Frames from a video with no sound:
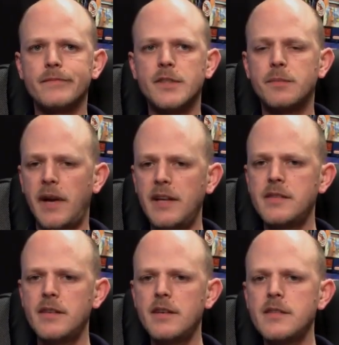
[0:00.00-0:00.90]

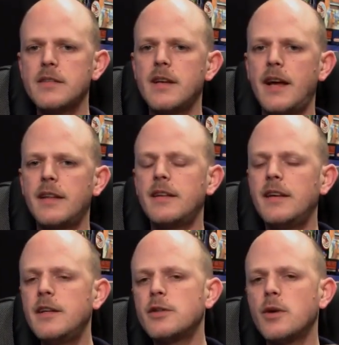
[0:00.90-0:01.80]
spaces, and
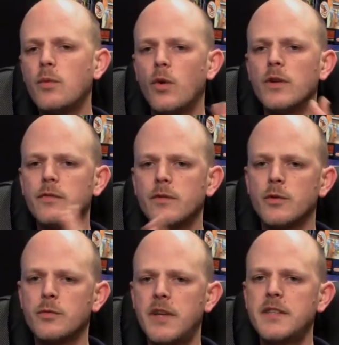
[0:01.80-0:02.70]
each one of
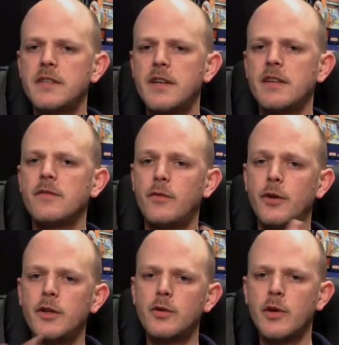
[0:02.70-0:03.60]
those spaces has
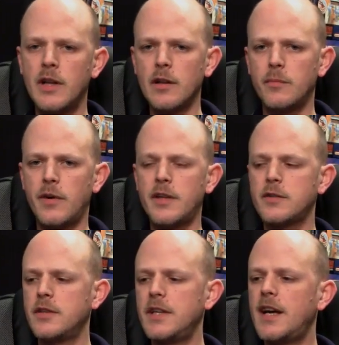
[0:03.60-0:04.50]
32
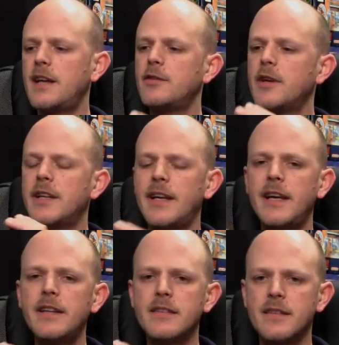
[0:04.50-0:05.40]
kilobytes. So in the end you get
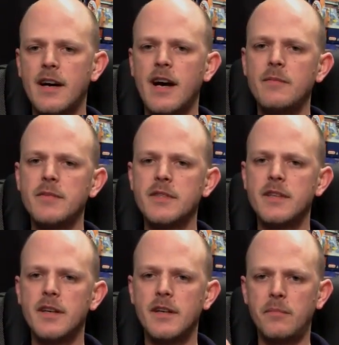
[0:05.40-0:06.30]
8 times
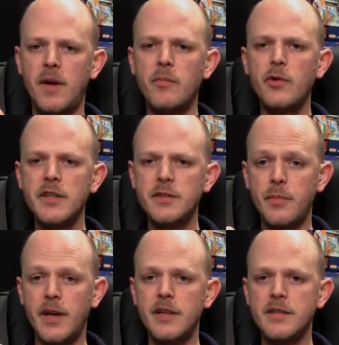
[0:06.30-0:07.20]
the memory
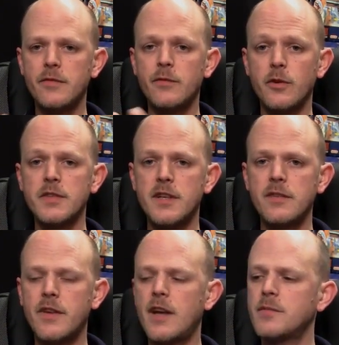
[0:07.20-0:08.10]
space for
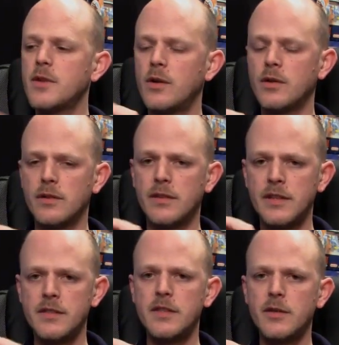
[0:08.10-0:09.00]
save games on
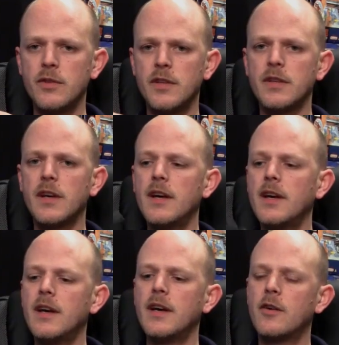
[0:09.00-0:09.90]
this unit
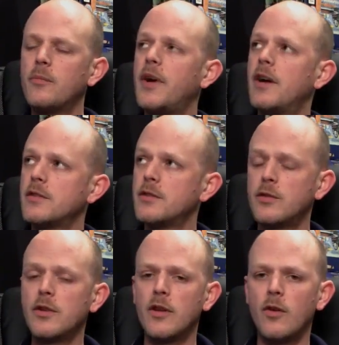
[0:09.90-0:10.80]
compared
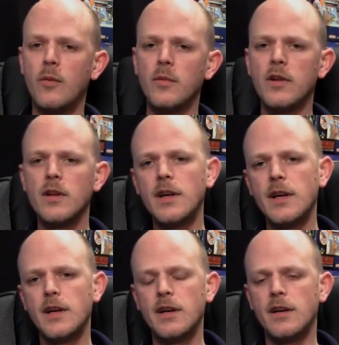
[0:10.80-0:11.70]
to the normal
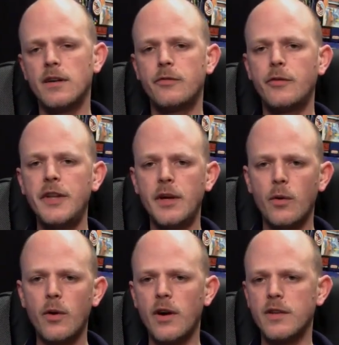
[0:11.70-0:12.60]

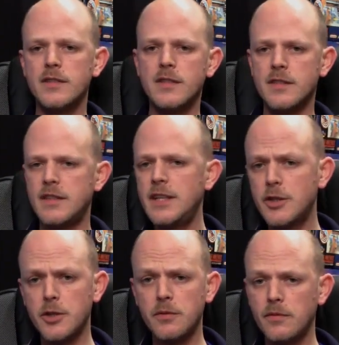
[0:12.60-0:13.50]
3DO consoles.
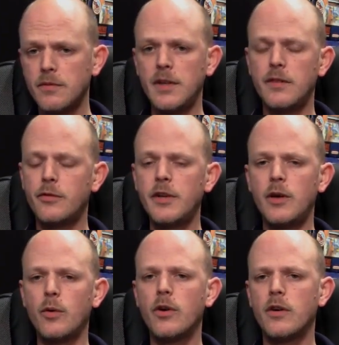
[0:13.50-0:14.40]
Each
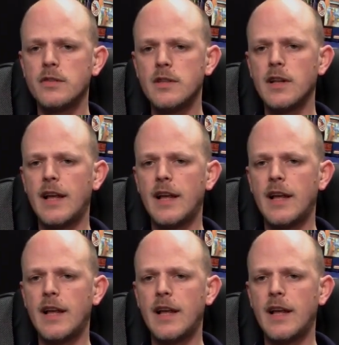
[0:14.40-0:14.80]
3DO console